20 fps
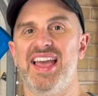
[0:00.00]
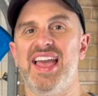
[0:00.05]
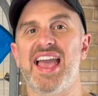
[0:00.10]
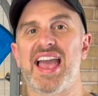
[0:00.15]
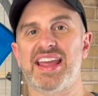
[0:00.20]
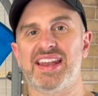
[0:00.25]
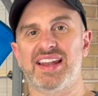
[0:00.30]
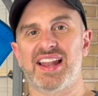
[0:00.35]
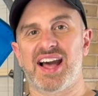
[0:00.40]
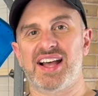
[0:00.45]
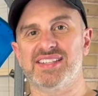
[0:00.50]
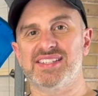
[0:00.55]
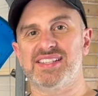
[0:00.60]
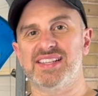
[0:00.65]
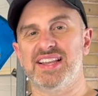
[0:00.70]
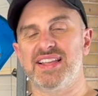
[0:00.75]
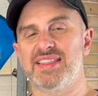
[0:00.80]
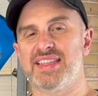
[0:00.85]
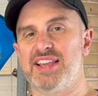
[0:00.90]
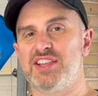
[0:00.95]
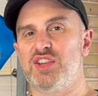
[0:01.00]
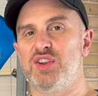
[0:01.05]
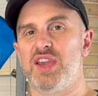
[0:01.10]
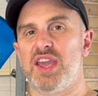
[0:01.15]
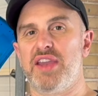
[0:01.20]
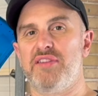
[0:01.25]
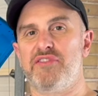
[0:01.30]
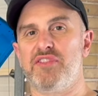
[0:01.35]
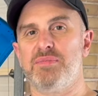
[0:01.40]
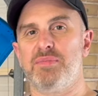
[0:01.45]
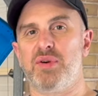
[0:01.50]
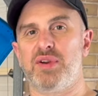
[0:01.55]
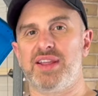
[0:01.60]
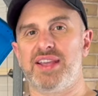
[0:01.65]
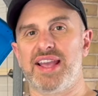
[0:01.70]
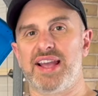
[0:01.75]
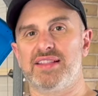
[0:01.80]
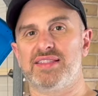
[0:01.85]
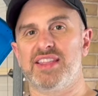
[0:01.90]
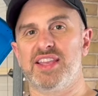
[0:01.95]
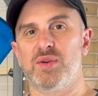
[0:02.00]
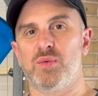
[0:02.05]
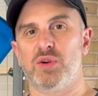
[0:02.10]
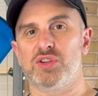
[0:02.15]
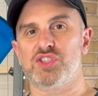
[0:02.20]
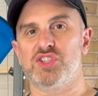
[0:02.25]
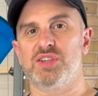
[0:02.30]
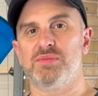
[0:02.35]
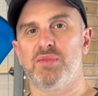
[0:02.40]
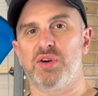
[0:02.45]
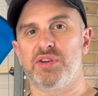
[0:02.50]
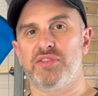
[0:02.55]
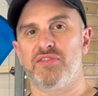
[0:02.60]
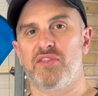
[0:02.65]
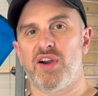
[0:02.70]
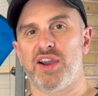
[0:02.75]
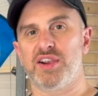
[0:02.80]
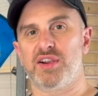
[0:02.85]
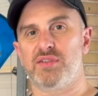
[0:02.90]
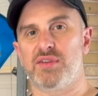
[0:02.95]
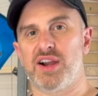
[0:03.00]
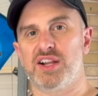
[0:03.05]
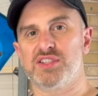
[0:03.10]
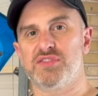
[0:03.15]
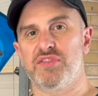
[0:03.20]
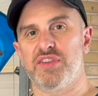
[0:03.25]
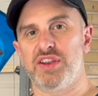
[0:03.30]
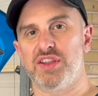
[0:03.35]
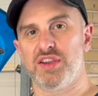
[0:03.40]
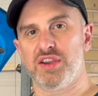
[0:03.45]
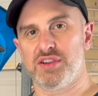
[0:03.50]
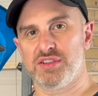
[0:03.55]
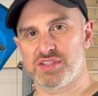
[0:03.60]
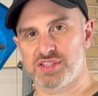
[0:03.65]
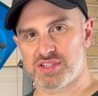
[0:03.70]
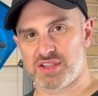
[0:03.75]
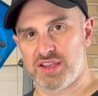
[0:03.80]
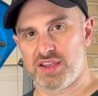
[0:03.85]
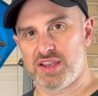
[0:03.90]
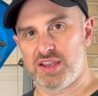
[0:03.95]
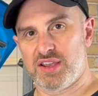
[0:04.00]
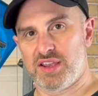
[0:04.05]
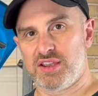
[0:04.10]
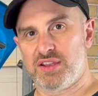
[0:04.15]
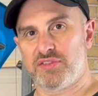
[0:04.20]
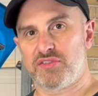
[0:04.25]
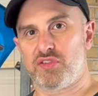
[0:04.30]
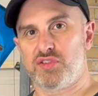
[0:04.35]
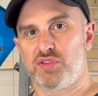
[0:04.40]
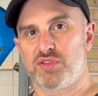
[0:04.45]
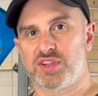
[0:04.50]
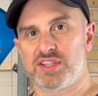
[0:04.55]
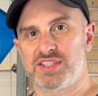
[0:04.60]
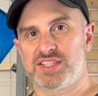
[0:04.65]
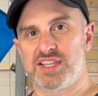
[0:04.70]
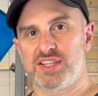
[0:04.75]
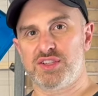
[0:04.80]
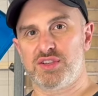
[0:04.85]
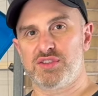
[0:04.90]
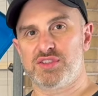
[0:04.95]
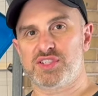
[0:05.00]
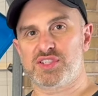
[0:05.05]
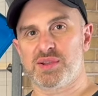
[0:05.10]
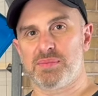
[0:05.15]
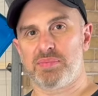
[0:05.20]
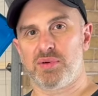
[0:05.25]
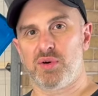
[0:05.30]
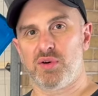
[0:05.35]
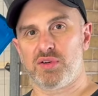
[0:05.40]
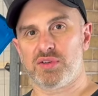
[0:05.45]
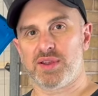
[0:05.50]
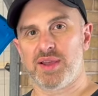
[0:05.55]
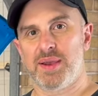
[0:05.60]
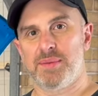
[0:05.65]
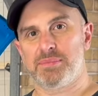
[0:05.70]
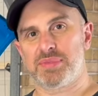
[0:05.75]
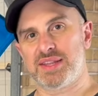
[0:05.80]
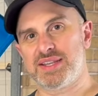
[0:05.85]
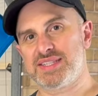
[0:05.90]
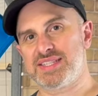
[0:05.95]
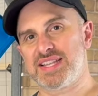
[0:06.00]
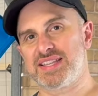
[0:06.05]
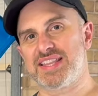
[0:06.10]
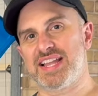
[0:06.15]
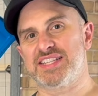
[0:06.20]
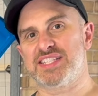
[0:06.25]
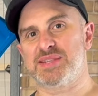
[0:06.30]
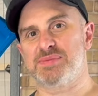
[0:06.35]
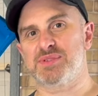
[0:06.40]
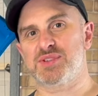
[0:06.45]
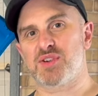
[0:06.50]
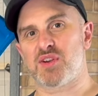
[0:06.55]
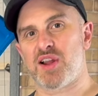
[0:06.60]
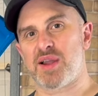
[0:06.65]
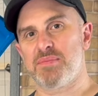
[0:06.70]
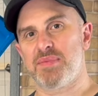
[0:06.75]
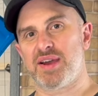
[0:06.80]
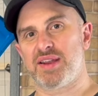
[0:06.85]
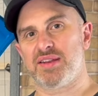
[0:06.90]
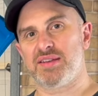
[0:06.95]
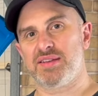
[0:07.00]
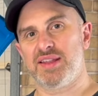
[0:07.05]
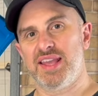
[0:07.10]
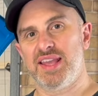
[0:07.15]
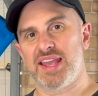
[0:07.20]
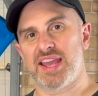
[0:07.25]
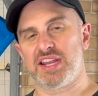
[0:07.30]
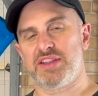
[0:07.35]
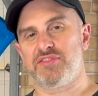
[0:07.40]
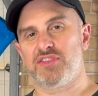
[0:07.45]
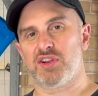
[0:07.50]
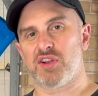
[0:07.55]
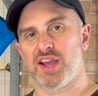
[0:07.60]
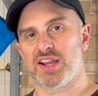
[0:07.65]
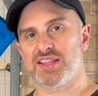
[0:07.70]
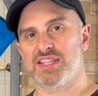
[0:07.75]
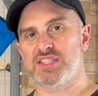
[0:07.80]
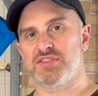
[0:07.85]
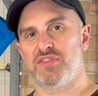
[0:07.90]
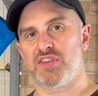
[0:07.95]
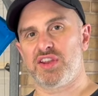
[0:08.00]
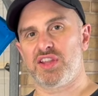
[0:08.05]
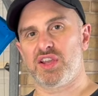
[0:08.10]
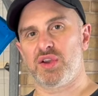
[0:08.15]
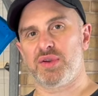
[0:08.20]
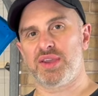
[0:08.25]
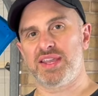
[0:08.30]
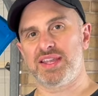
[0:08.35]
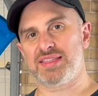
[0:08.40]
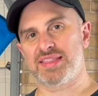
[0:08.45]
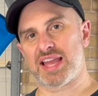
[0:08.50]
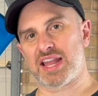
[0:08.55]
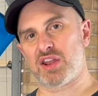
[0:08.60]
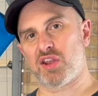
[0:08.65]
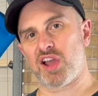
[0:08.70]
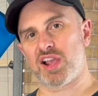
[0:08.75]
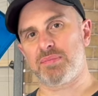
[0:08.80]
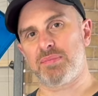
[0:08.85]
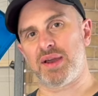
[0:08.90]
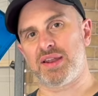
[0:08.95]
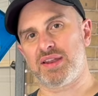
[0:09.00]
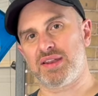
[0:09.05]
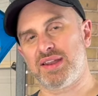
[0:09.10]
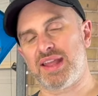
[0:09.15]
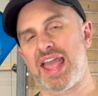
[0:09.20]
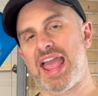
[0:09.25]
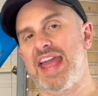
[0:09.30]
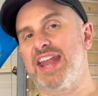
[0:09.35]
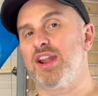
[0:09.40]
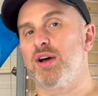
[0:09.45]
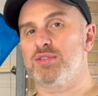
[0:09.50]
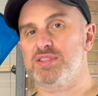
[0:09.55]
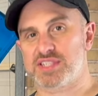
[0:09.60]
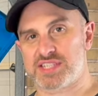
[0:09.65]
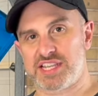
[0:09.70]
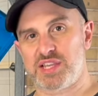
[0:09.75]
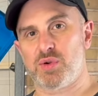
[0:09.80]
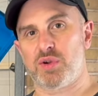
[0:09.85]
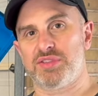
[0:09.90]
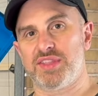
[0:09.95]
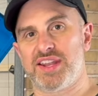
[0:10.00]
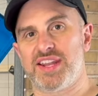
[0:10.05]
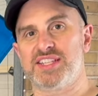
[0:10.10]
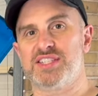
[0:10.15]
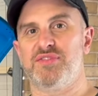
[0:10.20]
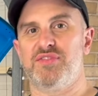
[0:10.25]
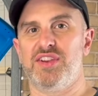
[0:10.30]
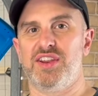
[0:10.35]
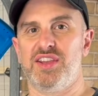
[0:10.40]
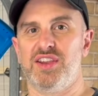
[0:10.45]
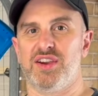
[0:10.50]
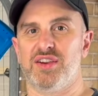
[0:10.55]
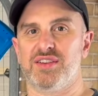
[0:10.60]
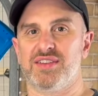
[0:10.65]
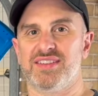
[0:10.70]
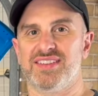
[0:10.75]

And lastly, thank you everybody out there watching Modify Garage videos. For your continued support, please hit that subscribe button. And if you like this video, hit that like button, and I'll see you on the next video.